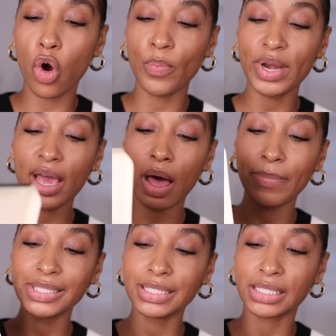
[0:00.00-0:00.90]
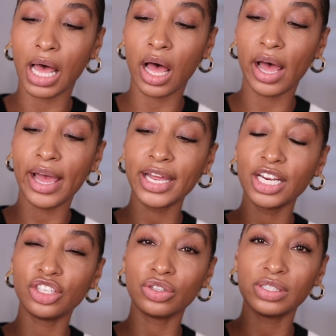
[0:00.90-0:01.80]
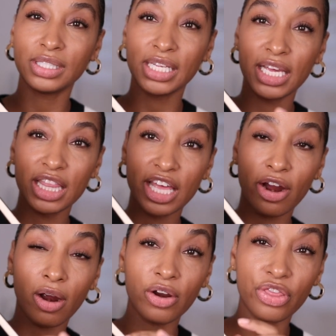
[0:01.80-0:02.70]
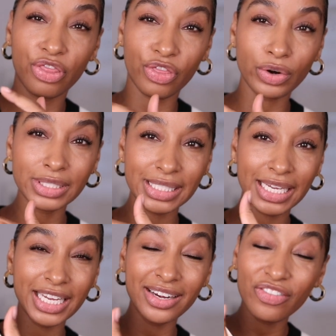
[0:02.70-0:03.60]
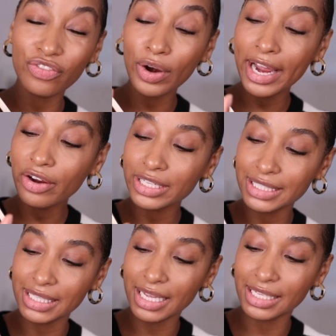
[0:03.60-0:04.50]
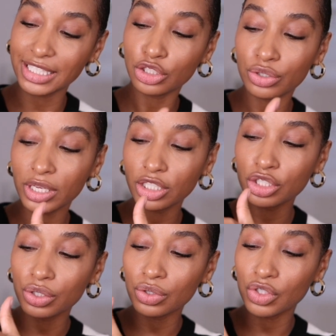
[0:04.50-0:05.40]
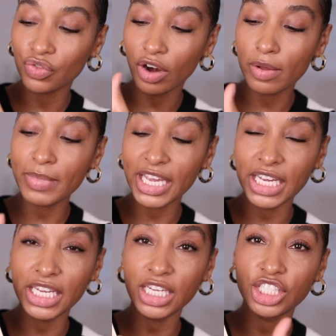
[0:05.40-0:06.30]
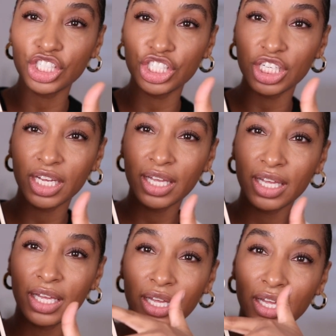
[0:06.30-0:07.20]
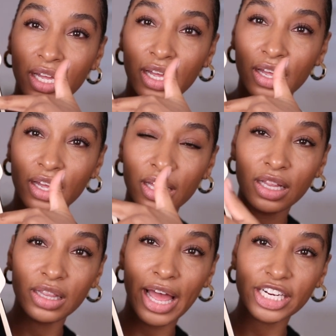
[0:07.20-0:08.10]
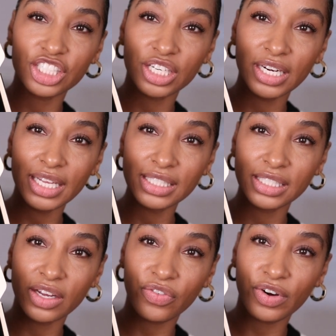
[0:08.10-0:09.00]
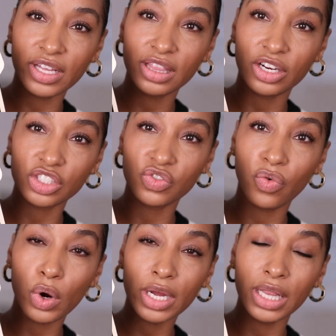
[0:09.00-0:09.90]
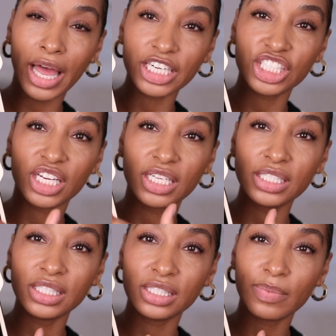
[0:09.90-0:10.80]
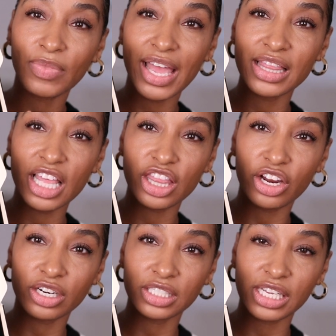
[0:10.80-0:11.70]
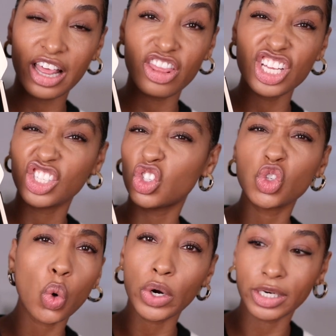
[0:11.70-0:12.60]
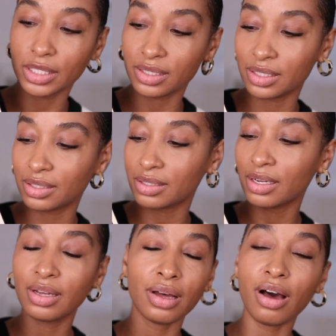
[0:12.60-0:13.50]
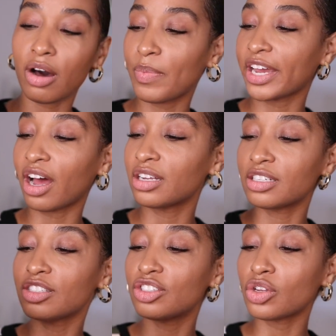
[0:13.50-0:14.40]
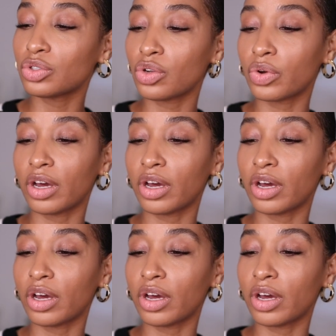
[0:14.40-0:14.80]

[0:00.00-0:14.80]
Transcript: open it up inside, you'll see there are thirteen fragrances that you can choose from. Each collection is different. There's four collections, and then there's the source. Oh my God, so, so